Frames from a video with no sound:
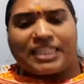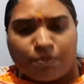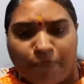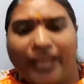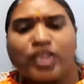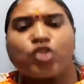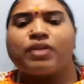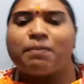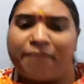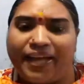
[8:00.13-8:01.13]
with
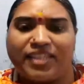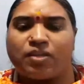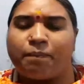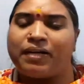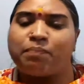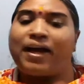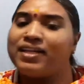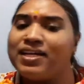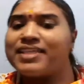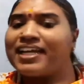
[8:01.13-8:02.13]
respect to the major,
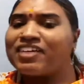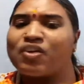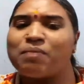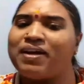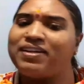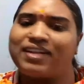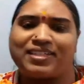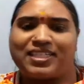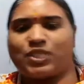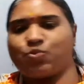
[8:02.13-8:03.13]
but minor's
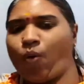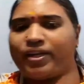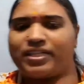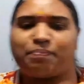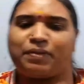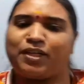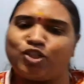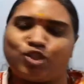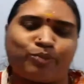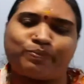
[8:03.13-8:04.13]
agreement, it is void.
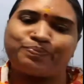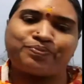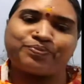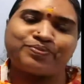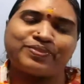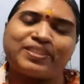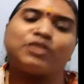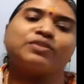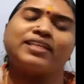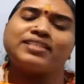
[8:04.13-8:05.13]

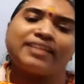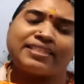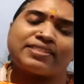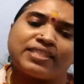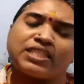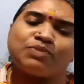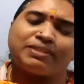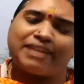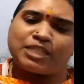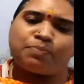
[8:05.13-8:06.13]
So these are the
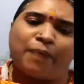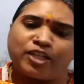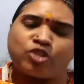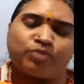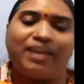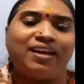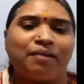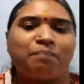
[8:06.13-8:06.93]
instances with respect to the.